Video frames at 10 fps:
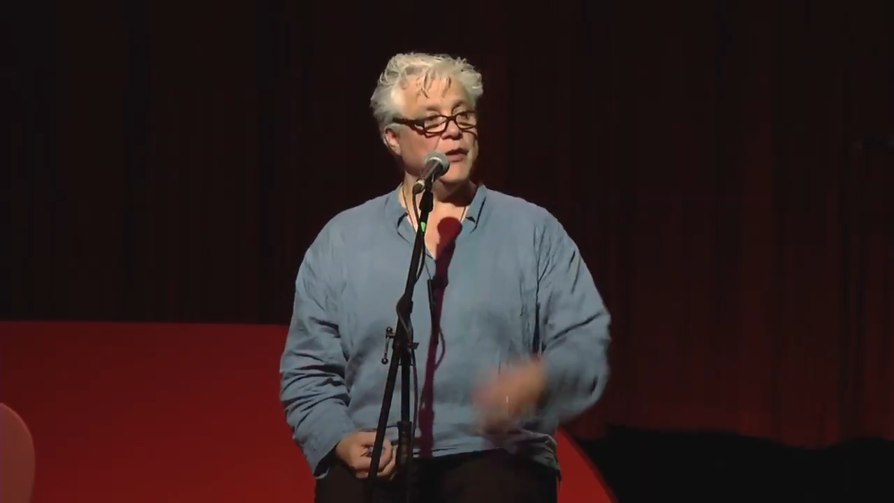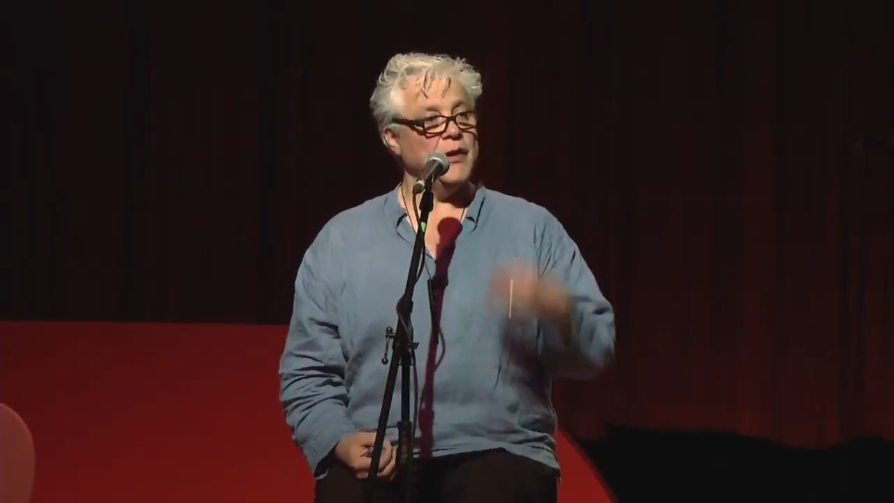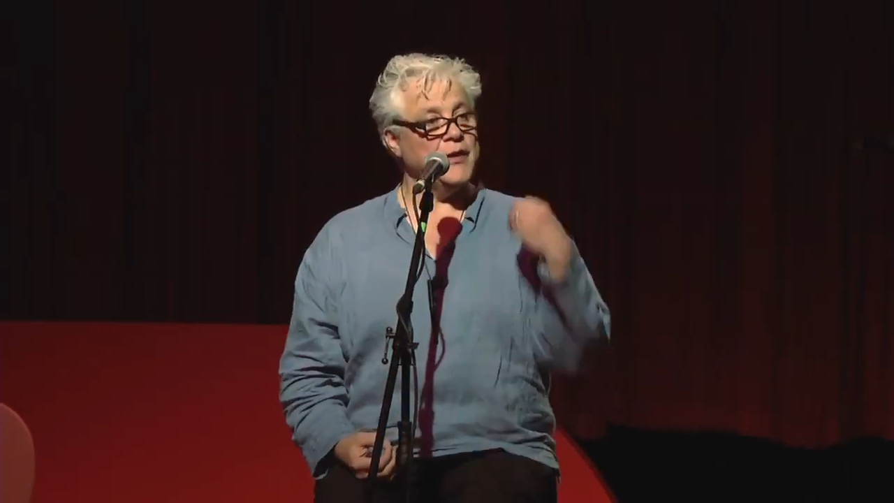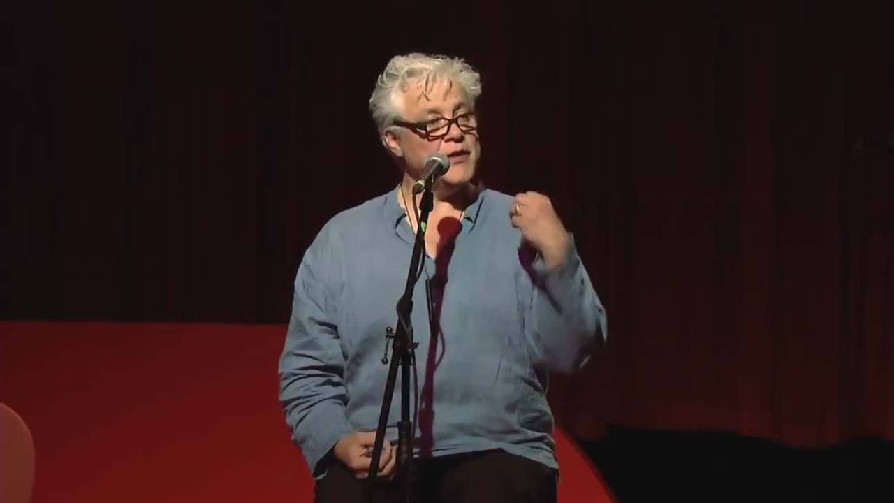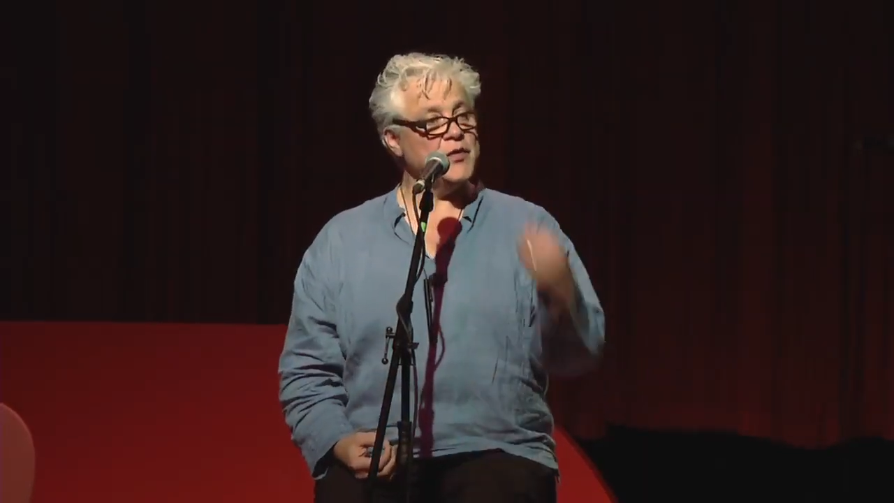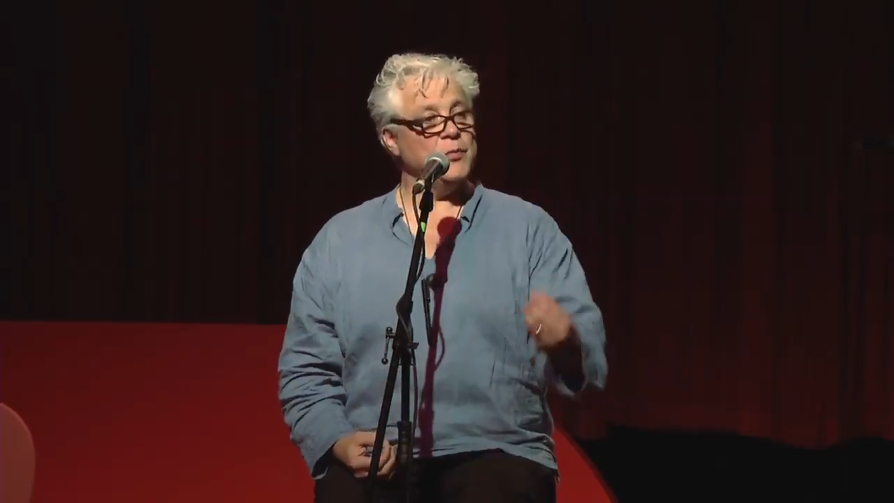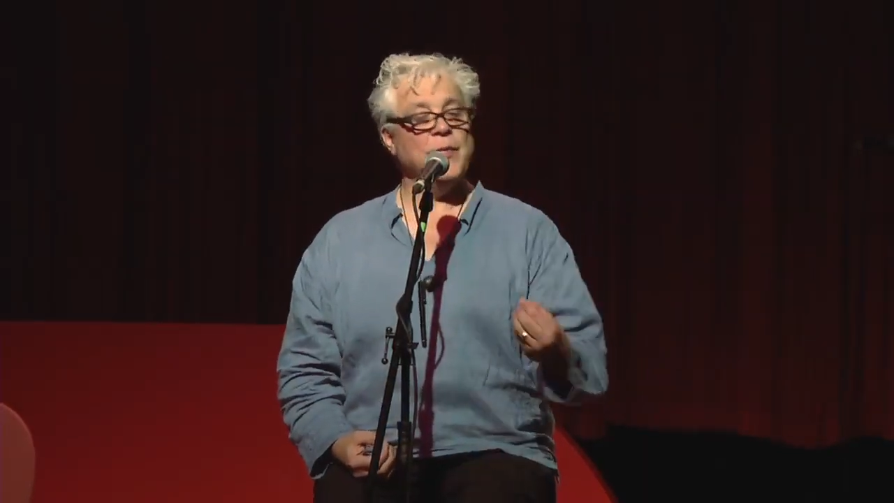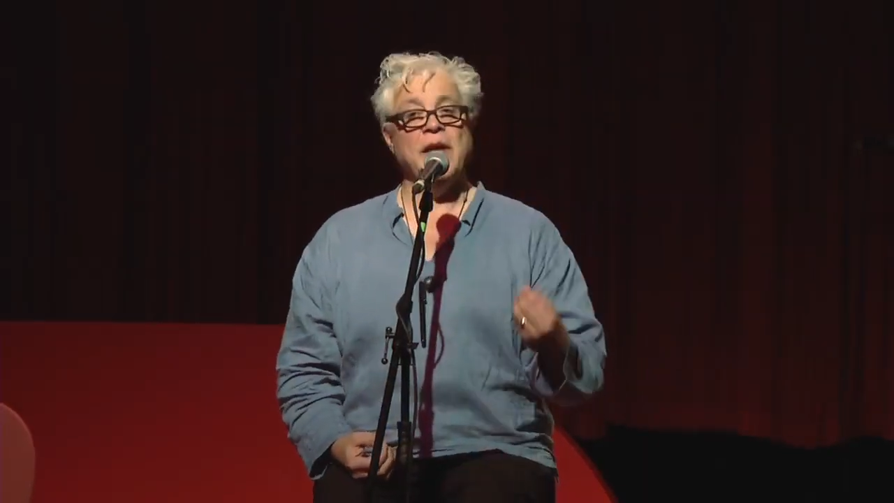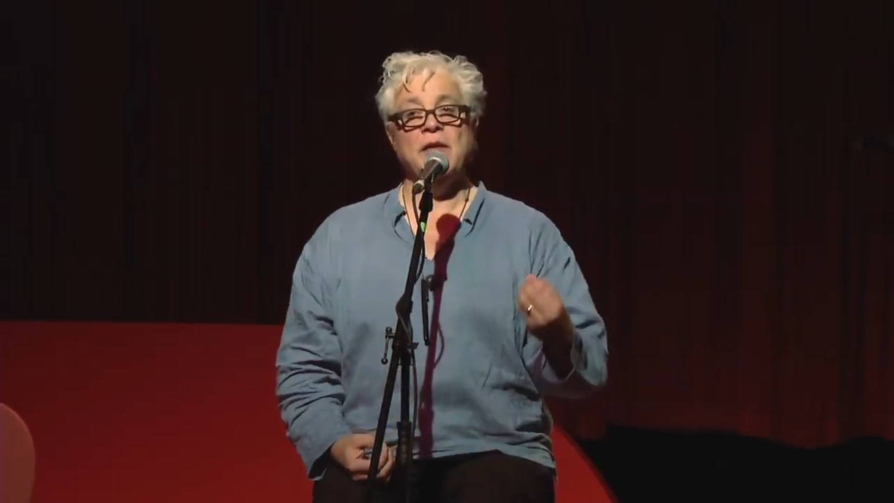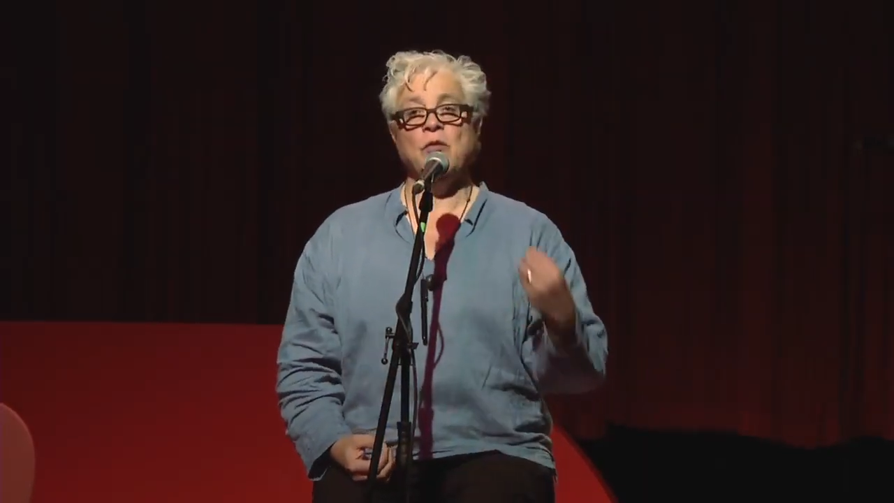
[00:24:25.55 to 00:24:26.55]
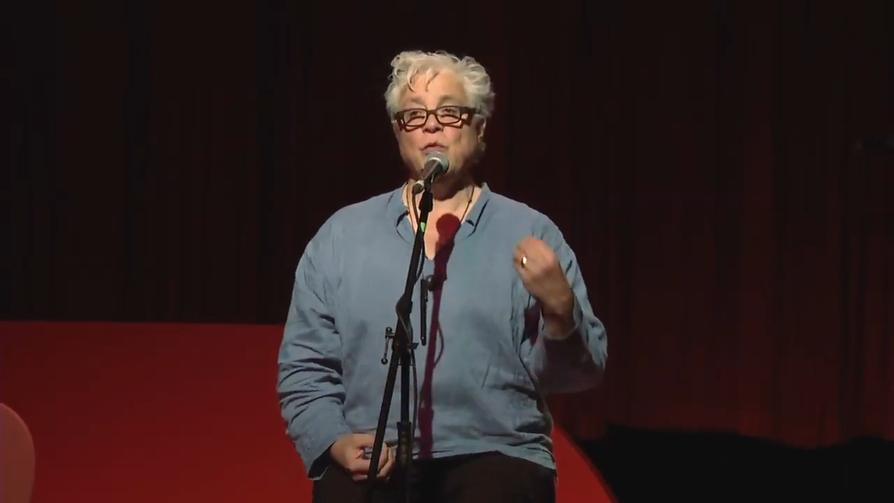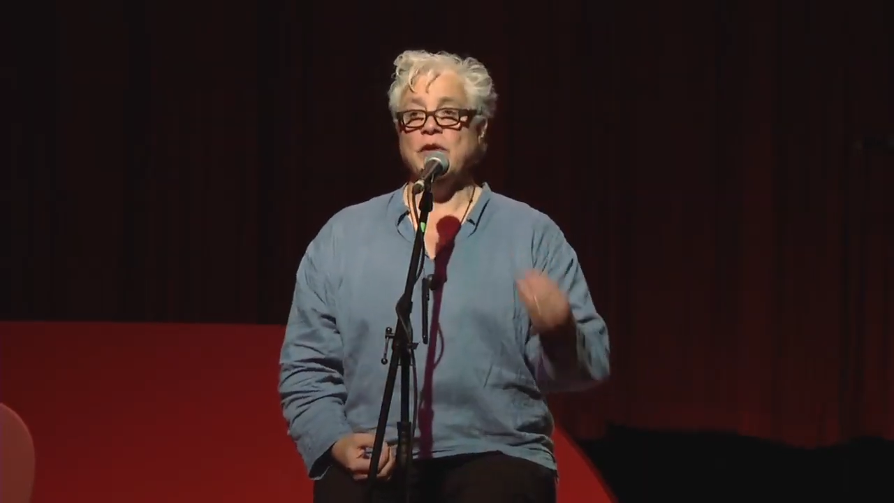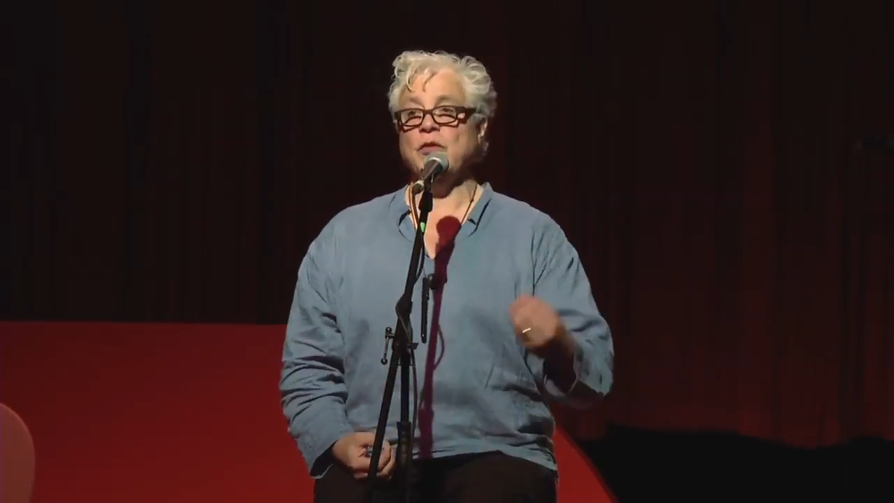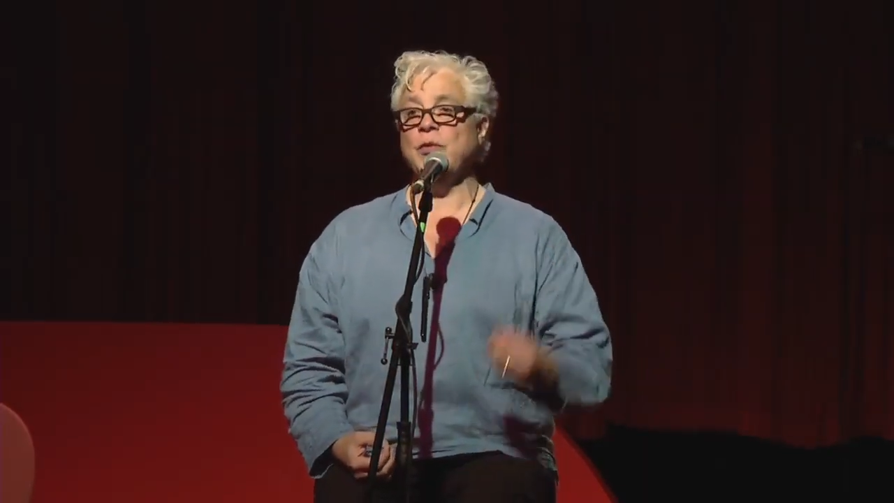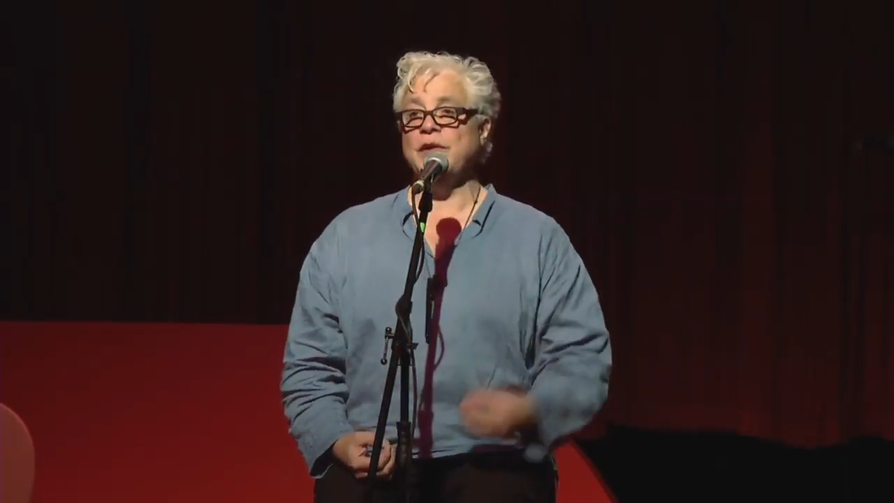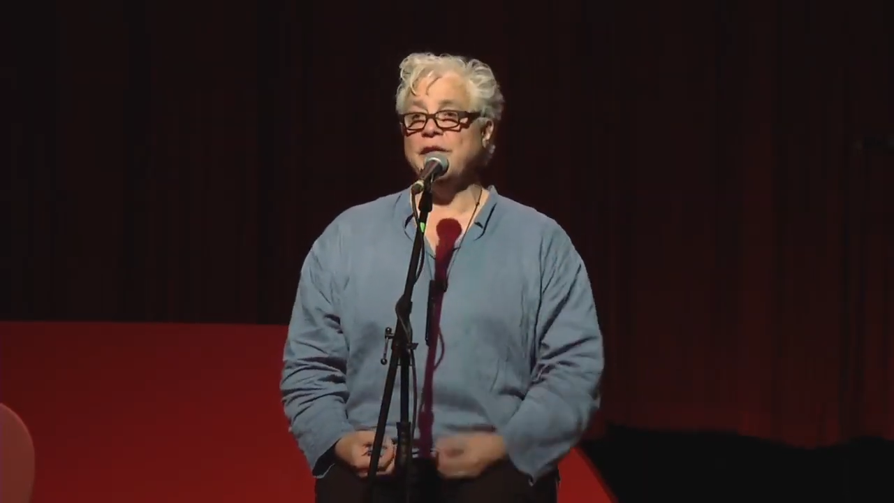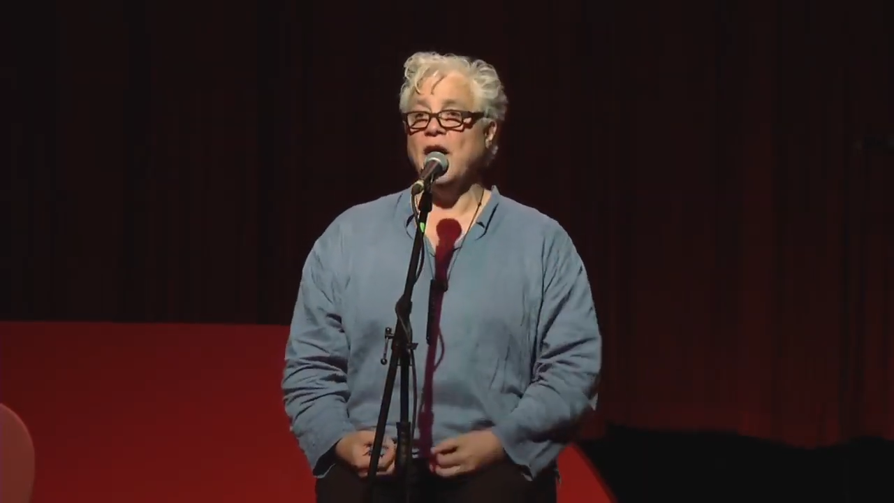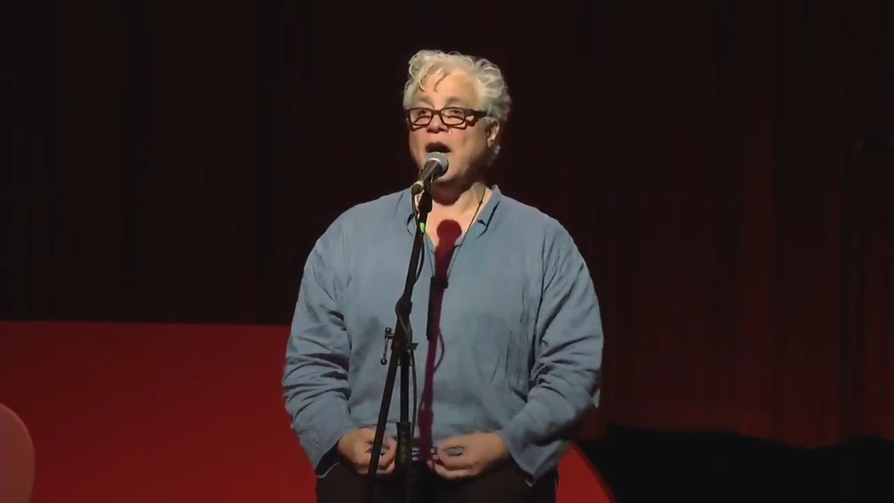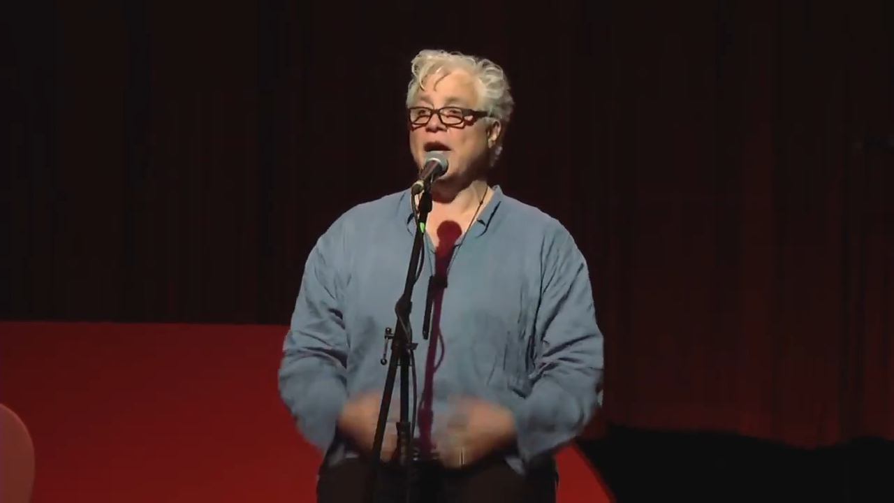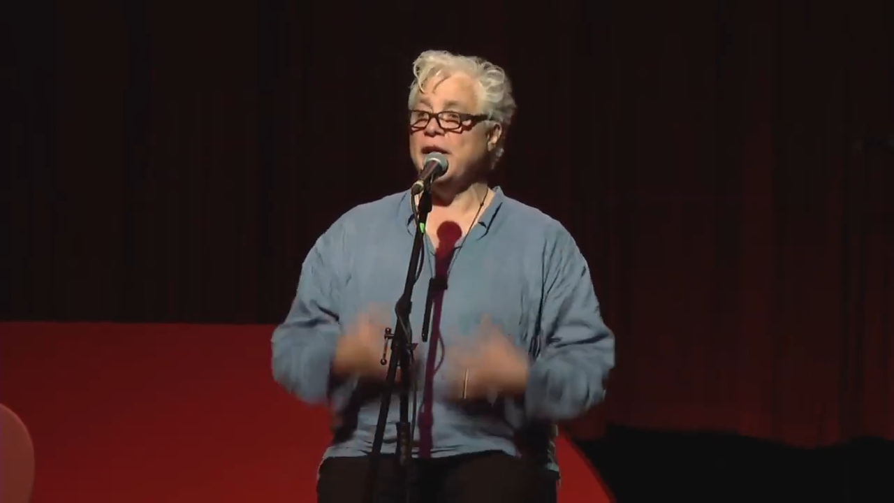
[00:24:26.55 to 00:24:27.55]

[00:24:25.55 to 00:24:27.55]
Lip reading: and it doesn't matter whether we die